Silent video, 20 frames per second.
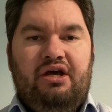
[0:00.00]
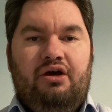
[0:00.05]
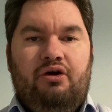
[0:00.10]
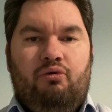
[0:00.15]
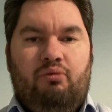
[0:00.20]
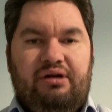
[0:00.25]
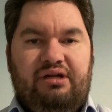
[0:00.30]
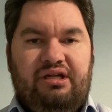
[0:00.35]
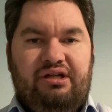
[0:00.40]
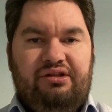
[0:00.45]

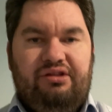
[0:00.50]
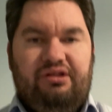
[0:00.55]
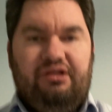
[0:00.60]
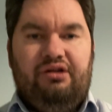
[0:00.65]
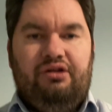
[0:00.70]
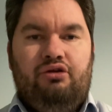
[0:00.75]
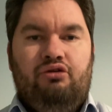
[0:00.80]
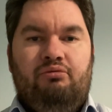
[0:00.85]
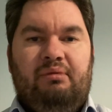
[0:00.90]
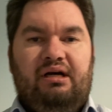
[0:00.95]
which is
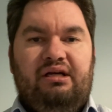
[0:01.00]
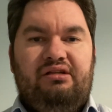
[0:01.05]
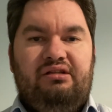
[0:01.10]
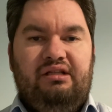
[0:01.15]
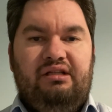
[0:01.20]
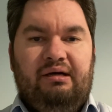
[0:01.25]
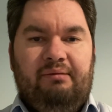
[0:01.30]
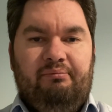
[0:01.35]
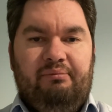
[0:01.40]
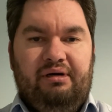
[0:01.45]
that you must
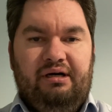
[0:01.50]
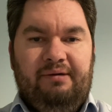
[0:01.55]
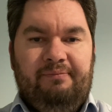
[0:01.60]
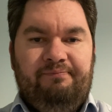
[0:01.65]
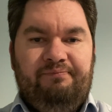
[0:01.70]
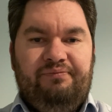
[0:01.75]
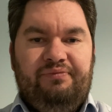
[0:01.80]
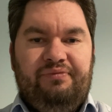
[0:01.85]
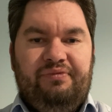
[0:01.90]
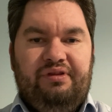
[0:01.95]
number
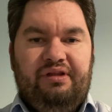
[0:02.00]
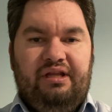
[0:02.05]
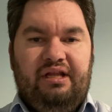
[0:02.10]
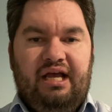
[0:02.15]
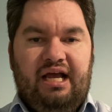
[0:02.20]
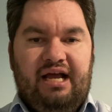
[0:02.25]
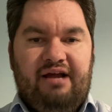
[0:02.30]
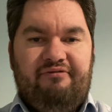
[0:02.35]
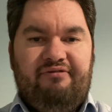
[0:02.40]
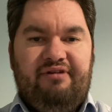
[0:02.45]

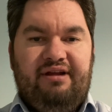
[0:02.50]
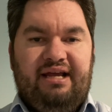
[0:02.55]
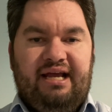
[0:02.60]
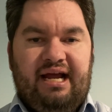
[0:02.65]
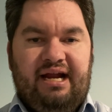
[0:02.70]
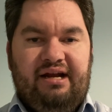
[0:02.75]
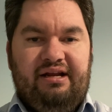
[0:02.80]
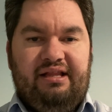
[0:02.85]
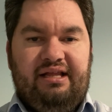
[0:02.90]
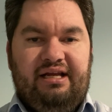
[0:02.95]
every
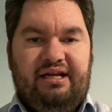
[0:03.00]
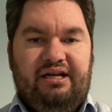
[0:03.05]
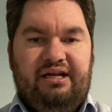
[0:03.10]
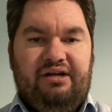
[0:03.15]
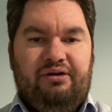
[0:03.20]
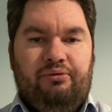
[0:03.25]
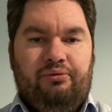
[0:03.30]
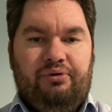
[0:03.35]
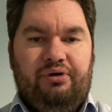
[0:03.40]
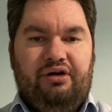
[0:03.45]
candidate in
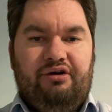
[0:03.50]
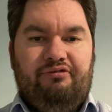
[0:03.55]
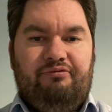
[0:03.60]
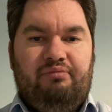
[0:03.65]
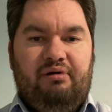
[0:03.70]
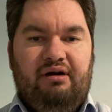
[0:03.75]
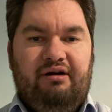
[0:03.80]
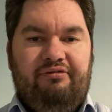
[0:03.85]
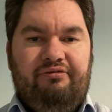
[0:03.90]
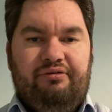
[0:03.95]
order of
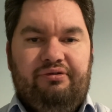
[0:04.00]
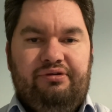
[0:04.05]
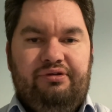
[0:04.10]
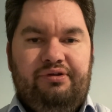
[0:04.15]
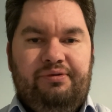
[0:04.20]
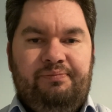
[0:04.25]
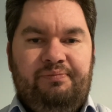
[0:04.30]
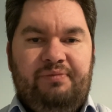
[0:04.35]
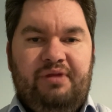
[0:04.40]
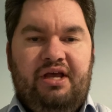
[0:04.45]

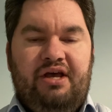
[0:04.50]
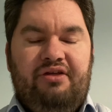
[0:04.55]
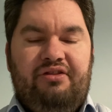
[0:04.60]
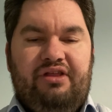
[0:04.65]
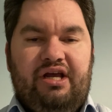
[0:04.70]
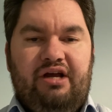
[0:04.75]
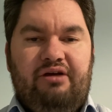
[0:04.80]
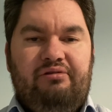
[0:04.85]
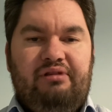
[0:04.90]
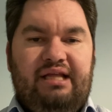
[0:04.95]
preference.
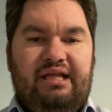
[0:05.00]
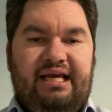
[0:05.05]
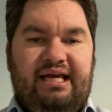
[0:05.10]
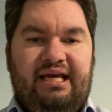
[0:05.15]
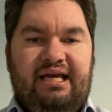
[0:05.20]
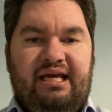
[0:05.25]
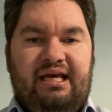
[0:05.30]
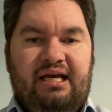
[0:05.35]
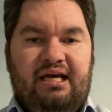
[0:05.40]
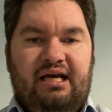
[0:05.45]
The
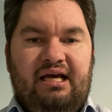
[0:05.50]
only